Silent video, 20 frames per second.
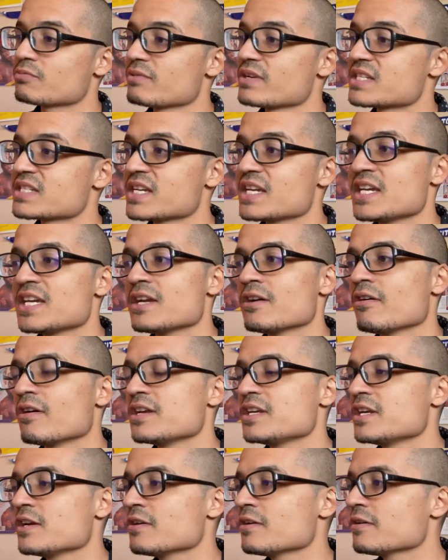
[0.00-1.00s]
We sit here
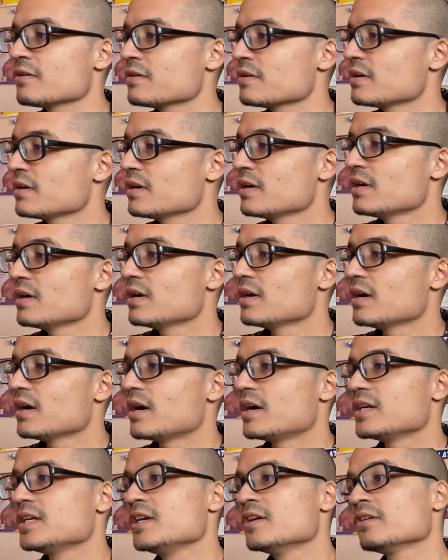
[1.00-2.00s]

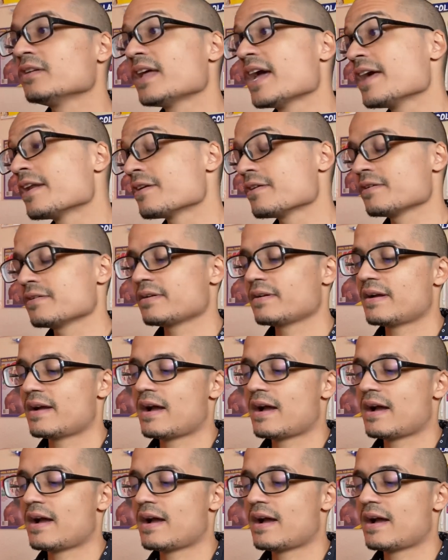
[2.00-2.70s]
a year later,